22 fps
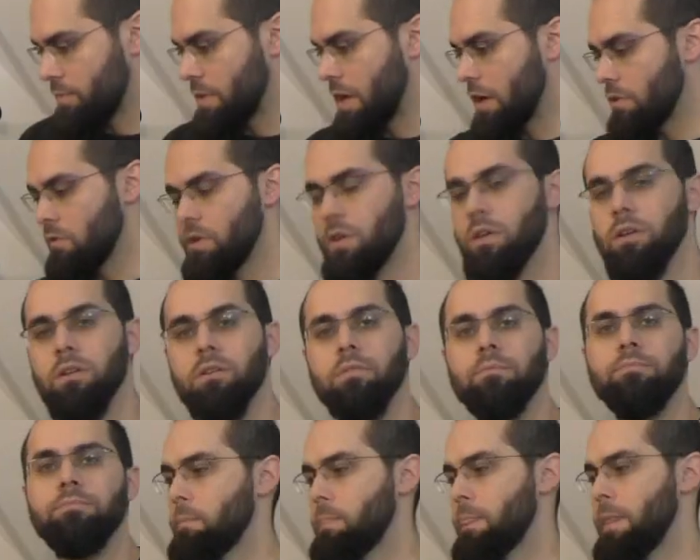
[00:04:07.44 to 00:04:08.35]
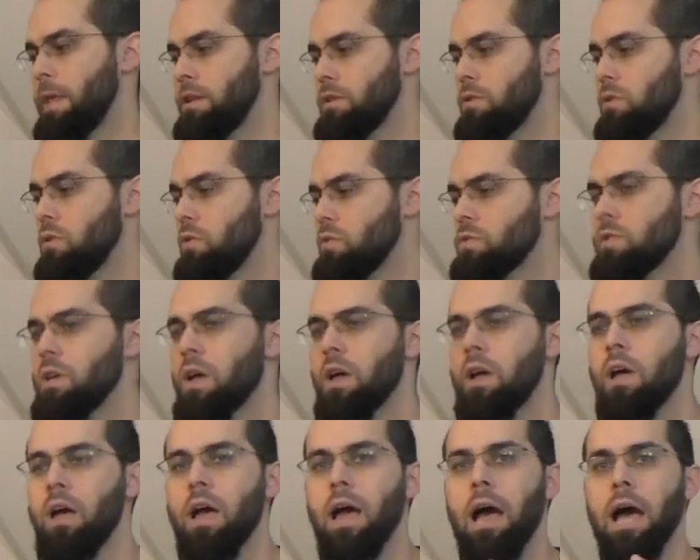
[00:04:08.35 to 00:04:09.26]
down here, and those
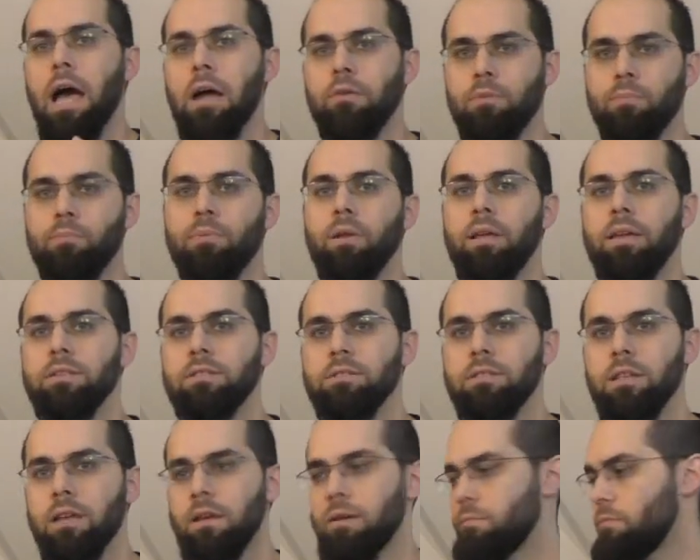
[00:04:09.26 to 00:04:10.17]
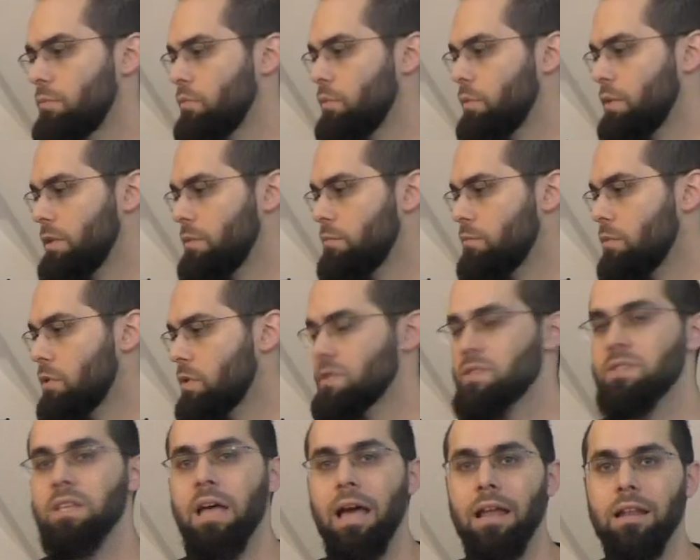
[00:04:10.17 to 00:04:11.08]
I replaced them with more
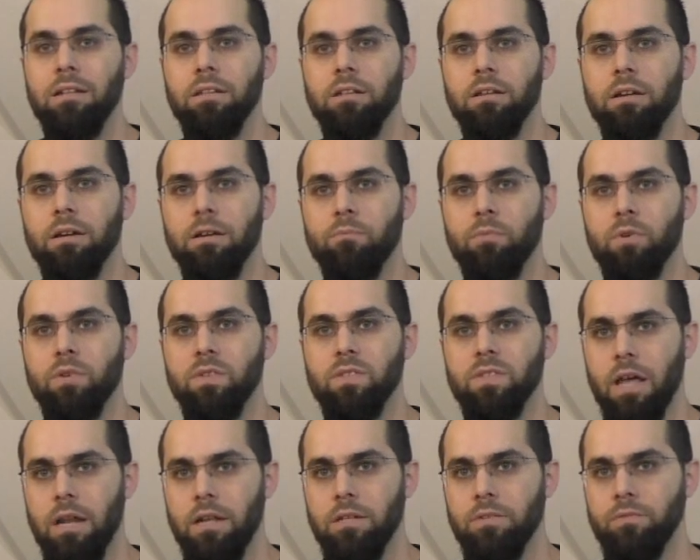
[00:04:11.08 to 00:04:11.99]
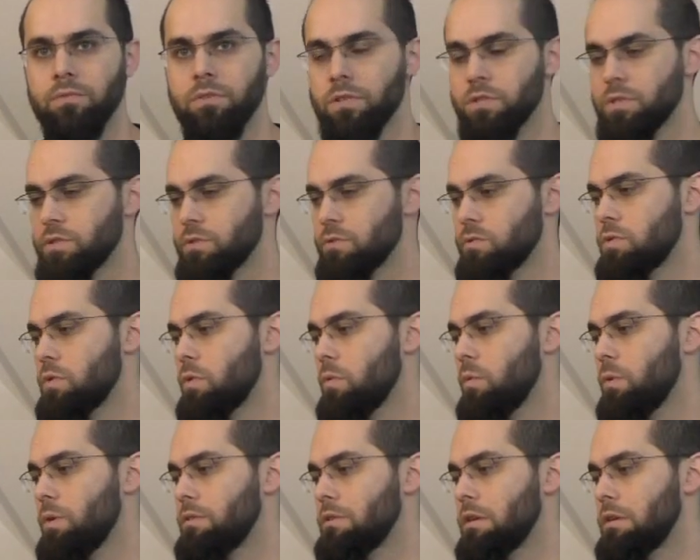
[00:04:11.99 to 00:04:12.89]
silent version. So
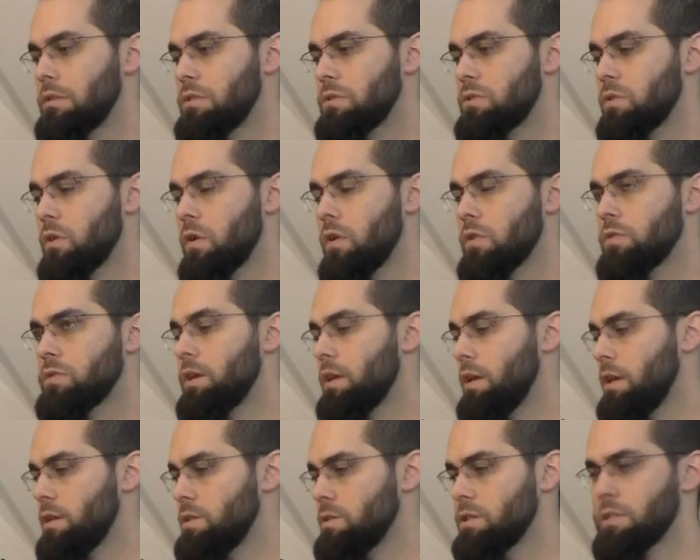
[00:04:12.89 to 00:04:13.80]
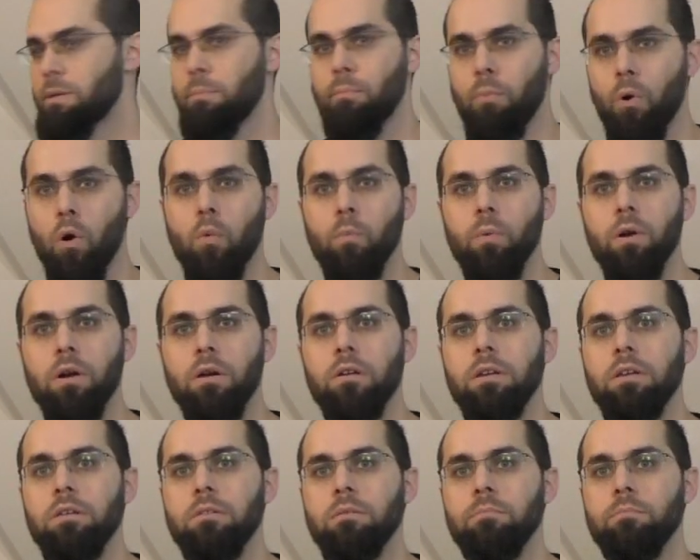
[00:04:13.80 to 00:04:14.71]
one that's it's not a ball
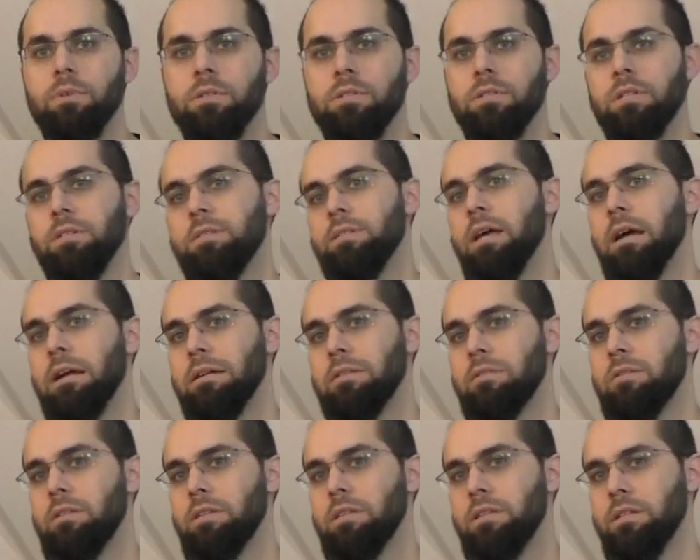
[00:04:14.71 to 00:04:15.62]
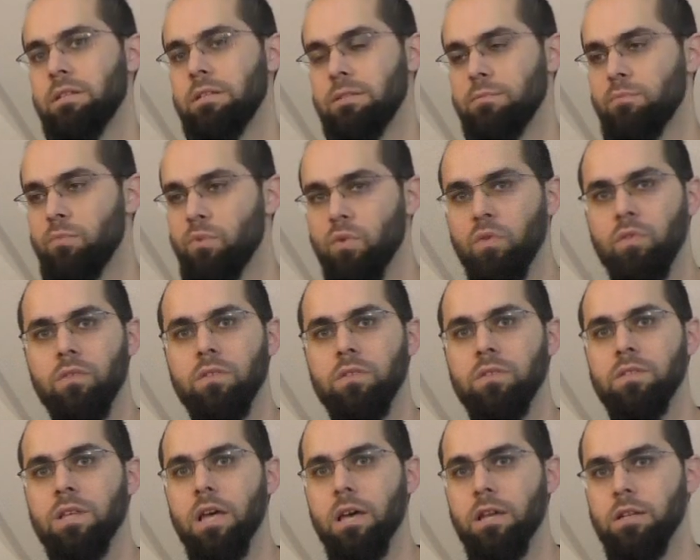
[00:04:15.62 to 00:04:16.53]
bearing, but it's actually smooth
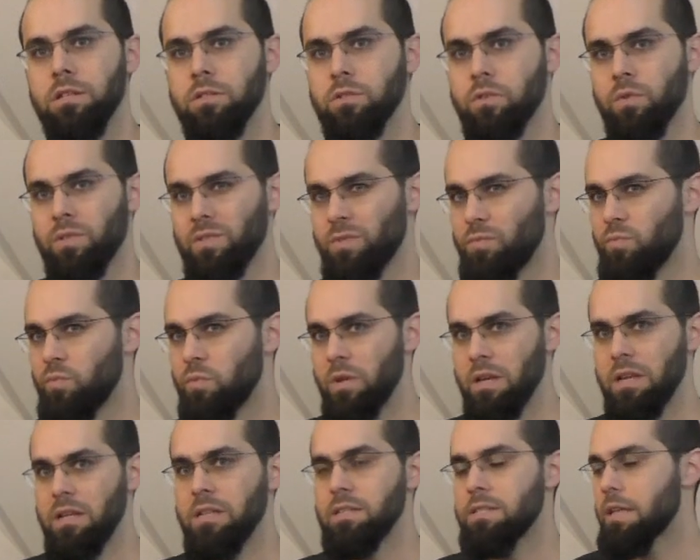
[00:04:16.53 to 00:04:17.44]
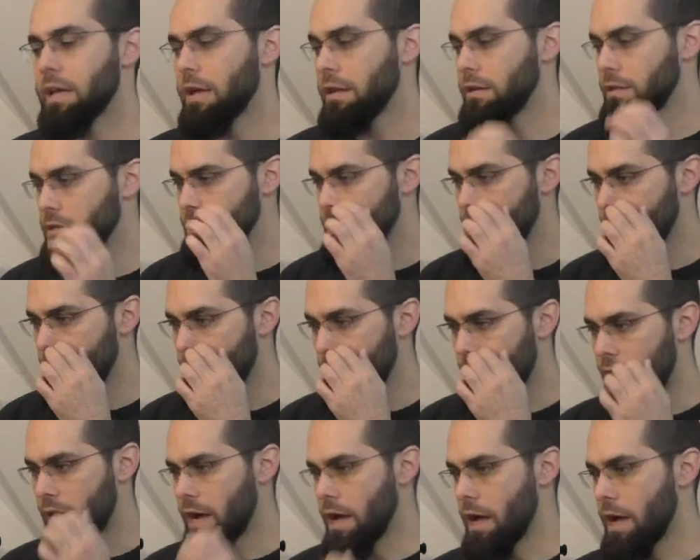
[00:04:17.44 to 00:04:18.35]
inside, so it's really silent.
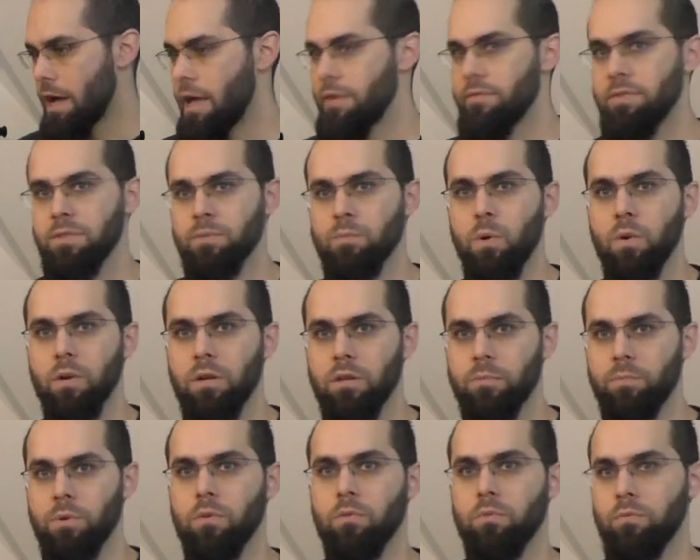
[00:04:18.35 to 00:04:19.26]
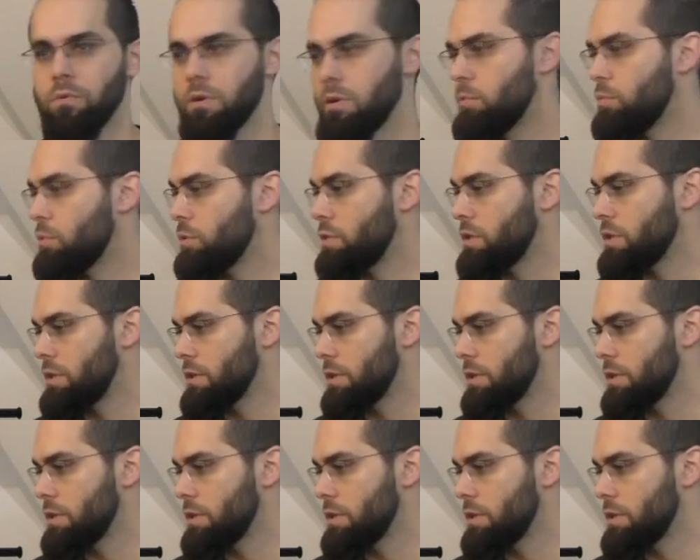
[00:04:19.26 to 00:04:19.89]
I have a small clip I'll put in